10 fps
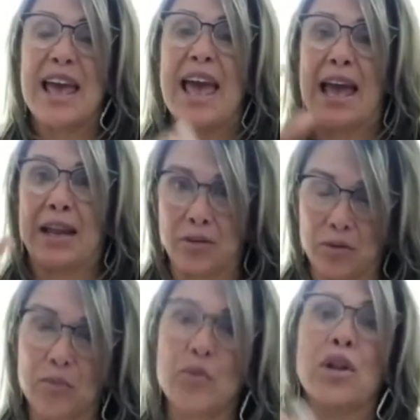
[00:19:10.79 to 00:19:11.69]
and
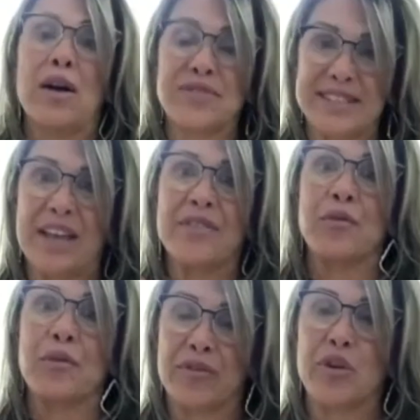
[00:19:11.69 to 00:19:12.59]
we'll offset
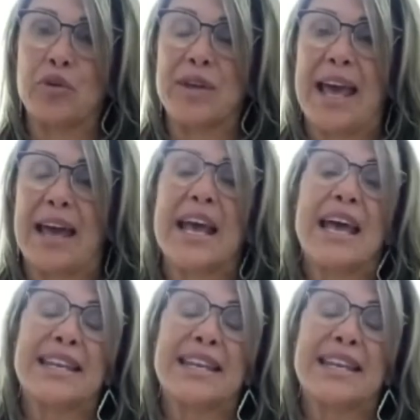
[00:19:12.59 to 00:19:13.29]
whatever you can.